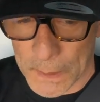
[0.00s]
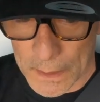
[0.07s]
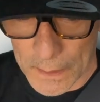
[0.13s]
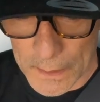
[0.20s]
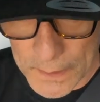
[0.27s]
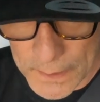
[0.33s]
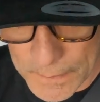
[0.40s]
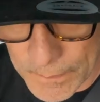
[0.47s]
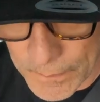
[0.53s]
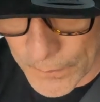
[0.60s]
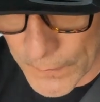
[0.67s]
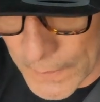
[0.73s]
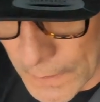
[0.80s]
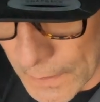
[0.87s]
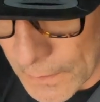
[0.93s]
Because
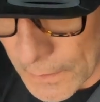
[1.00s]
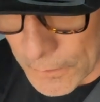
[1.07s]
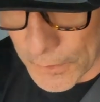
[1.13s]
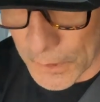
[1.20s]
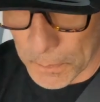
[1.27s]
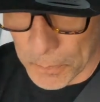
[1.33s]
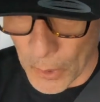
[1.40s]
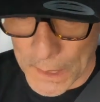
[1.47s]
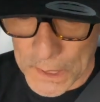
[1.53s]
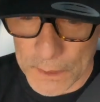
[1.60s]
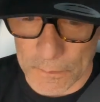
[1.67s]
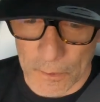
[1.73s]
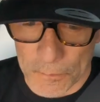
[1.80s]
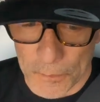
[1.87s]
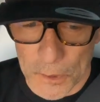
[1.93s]
for the price
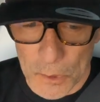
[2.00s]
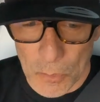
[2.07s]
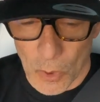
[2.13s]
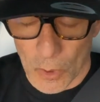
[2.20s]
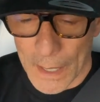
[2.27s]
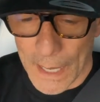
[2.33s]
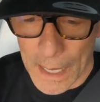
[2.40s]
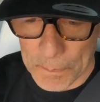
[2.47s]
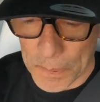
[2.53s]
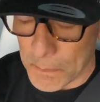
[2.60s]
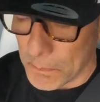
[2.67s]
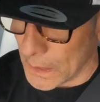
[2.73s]
of a few more Happy